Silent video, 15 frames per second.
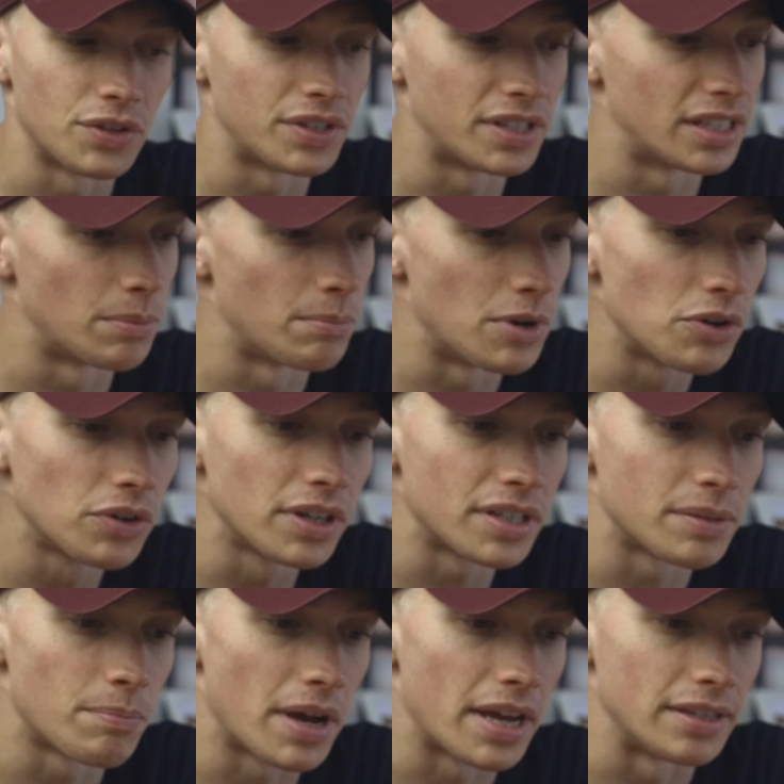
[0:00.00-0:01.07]
So this is a
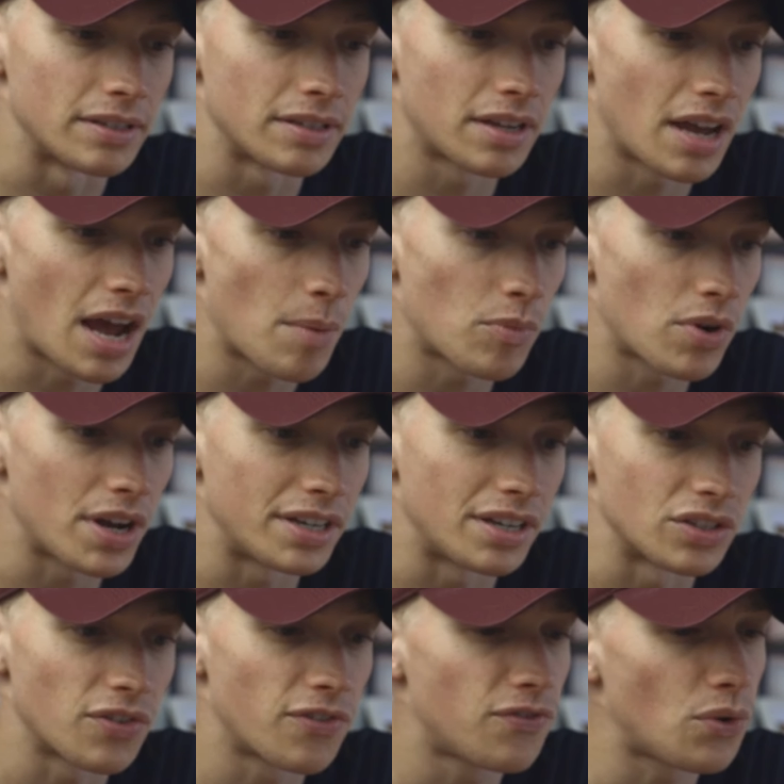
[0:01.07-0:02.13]
mirrorless based camera. It
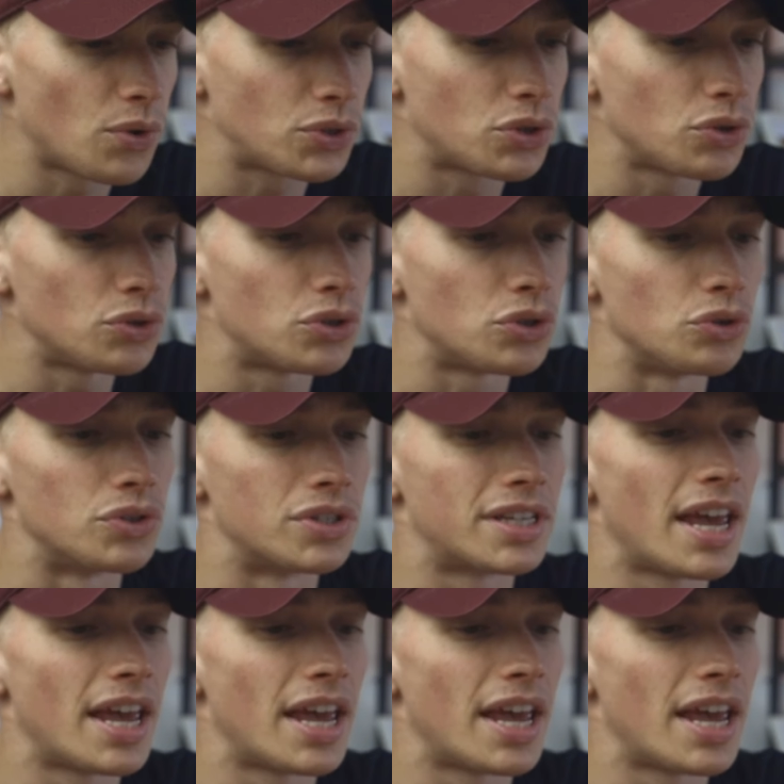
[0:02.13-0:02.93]
does 422